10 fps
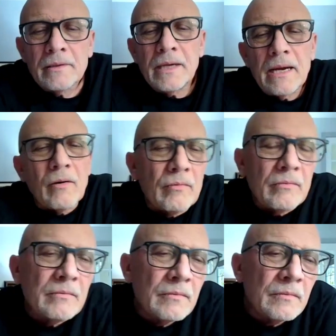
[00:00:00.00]
Now,
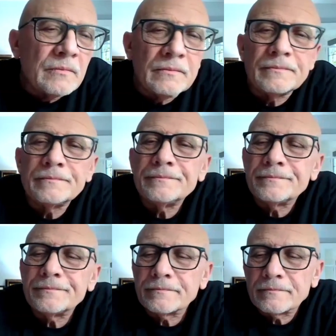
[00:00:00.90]

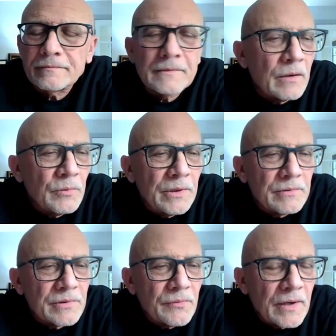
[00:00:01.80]
how are we
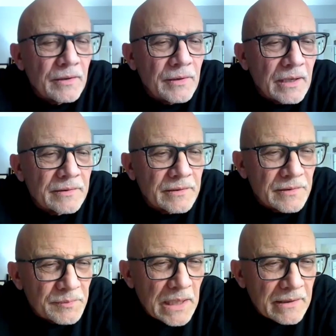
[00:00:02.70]
doing so far? You guys, is
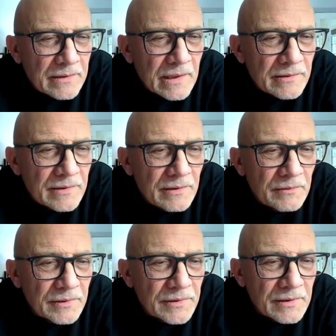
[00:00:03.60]
this making sense to
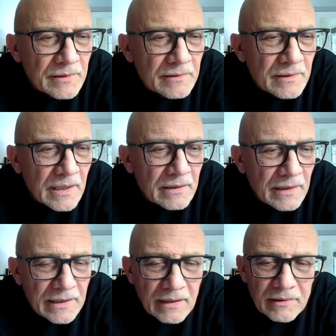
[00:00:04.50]
you? Is it kind of
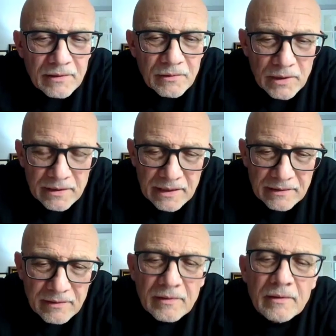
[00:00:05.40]
laid out in a way
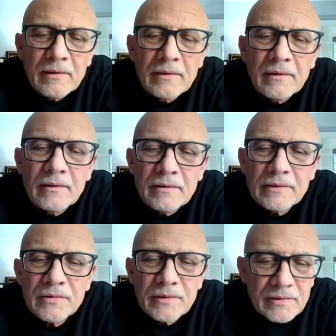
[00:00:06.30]

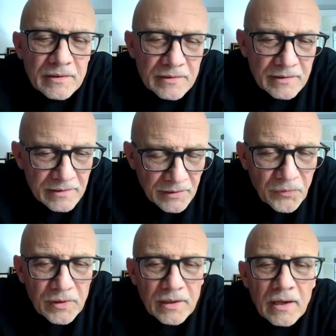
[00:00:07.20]
it's a
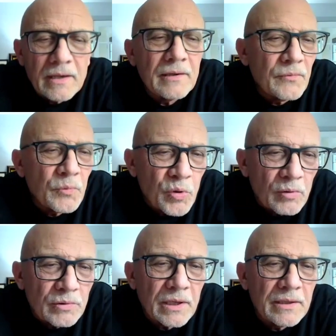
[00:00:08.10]
different kind of
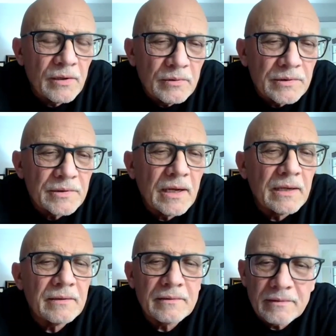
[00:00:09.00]
approach? I know it's
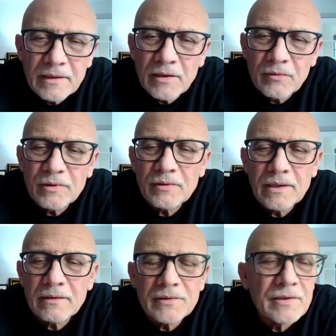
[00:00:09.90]
not, you're getting